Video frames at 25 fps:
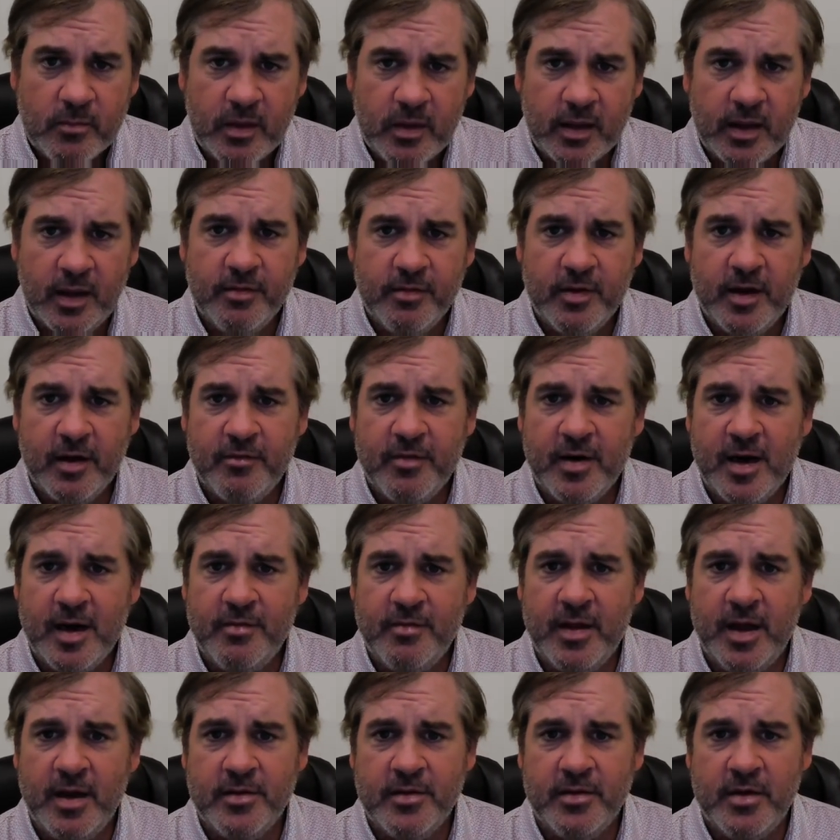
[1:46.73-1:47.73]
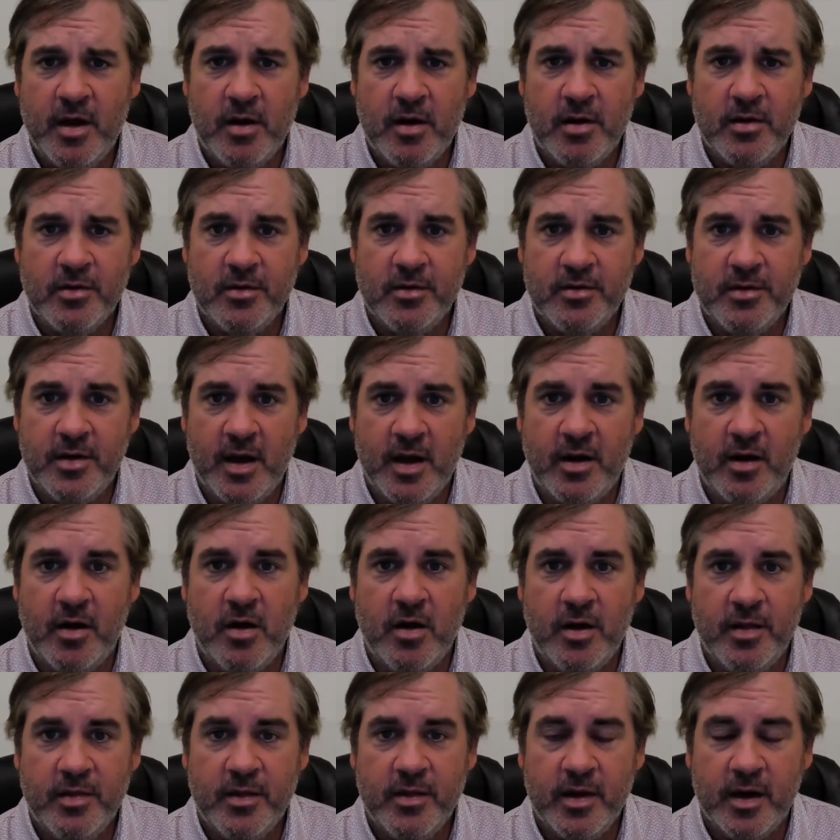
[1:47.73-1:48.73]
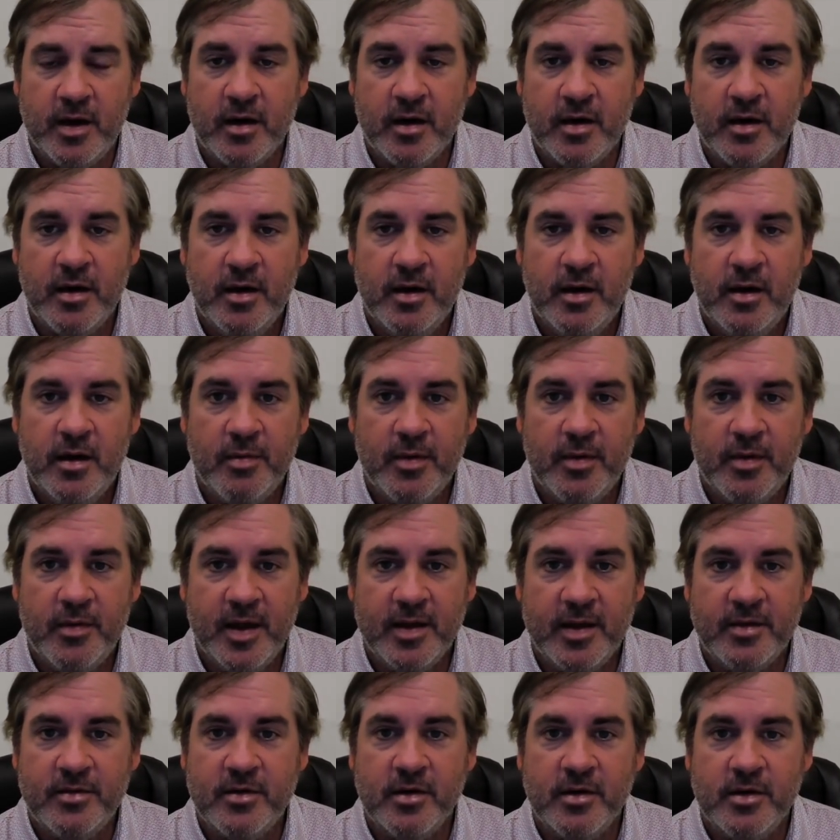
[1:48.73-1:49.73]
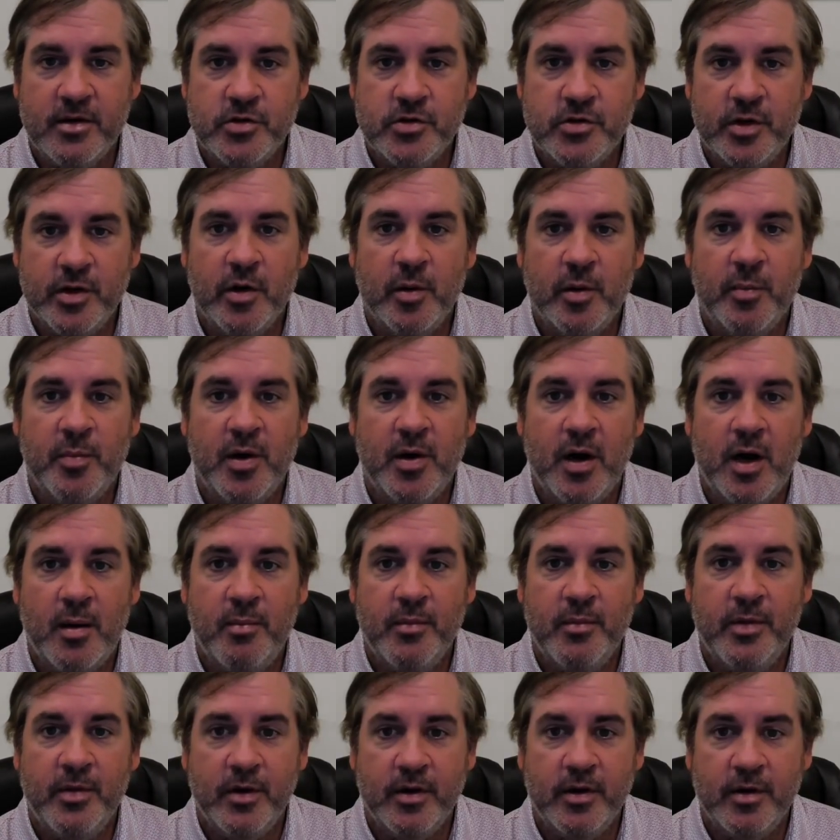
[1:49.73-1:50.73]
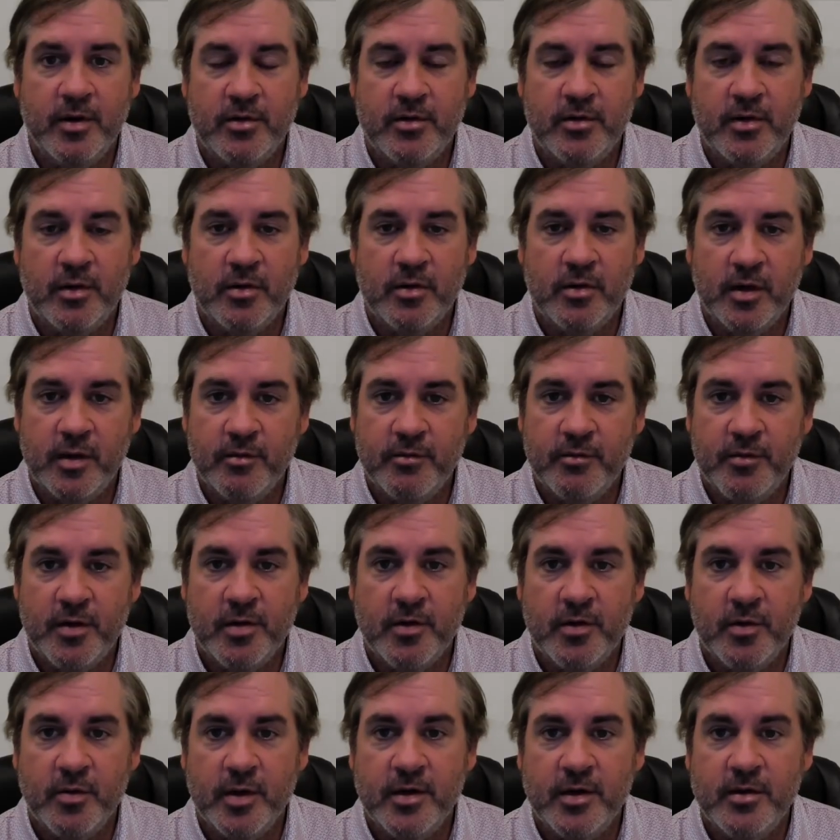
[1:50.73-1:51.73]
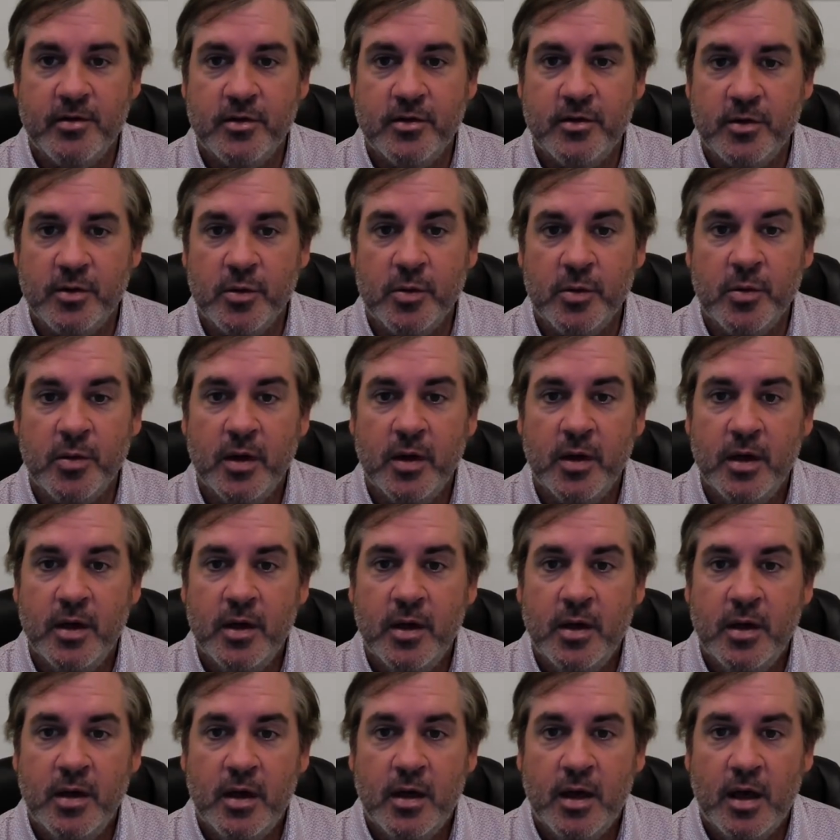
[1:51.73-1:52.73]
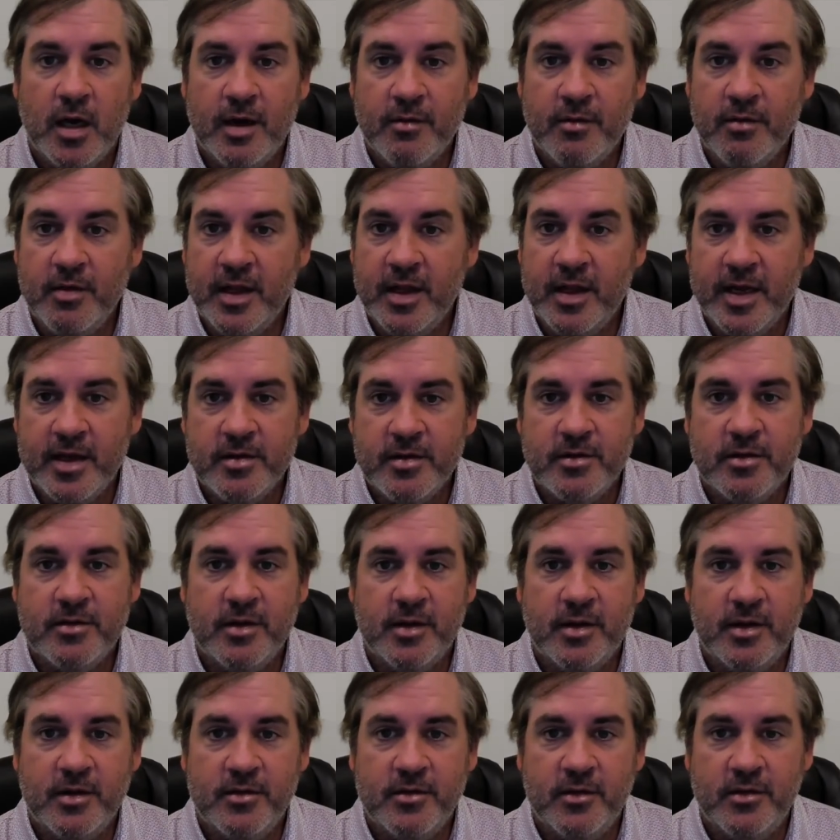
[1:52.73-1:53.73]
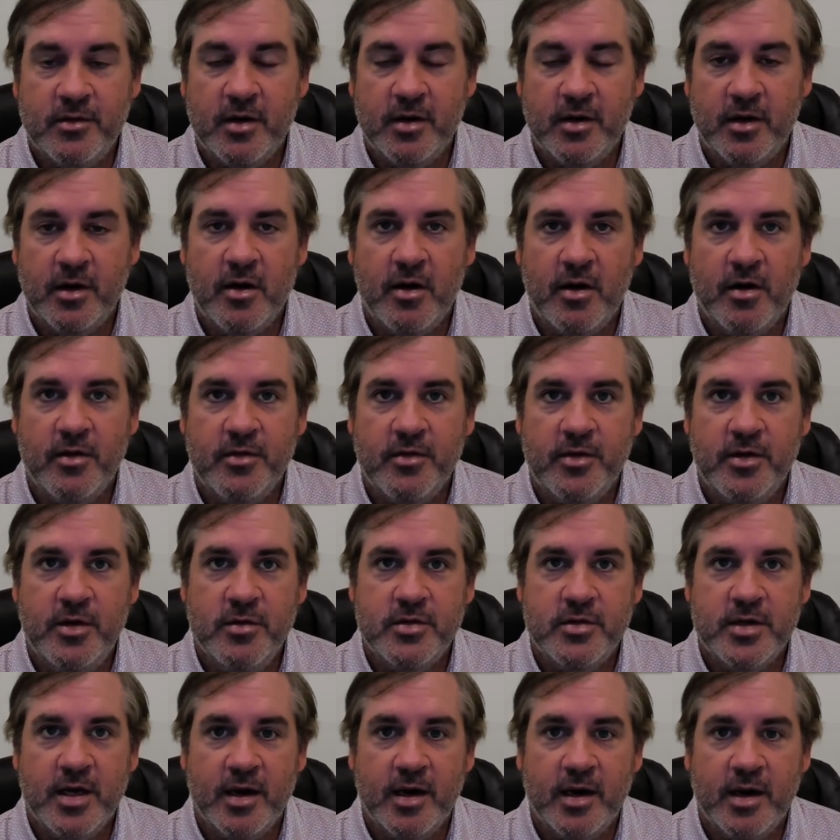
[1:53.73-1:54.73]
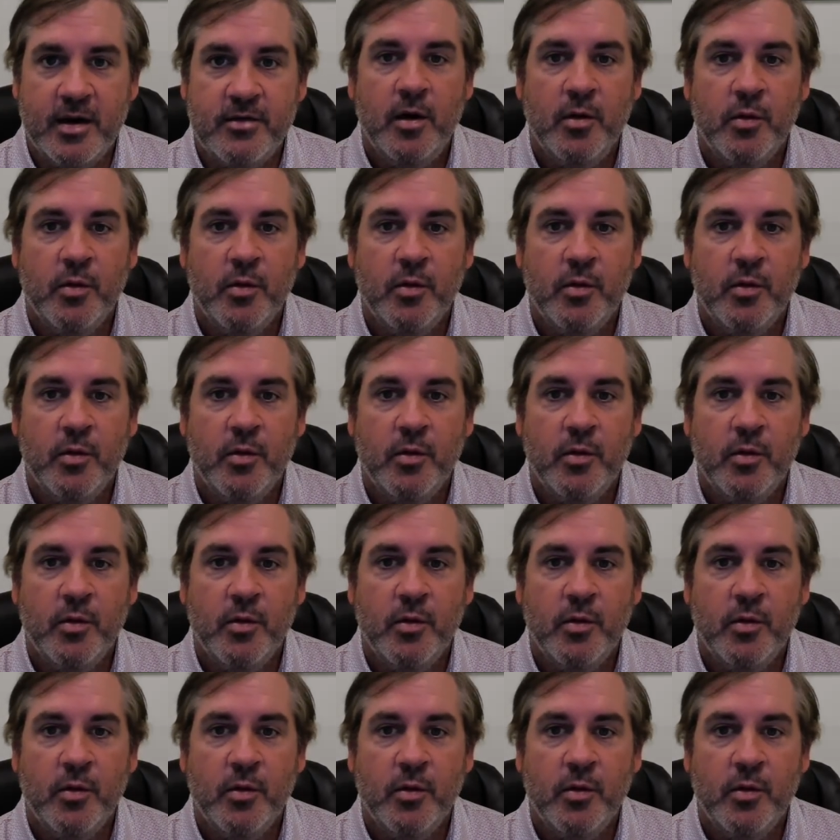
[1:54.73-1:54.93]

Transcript: if that $5,000 is not on there, then that's going to trigger a problem and they're going to start looking further into everything else, and it's just going to cause a huge headache.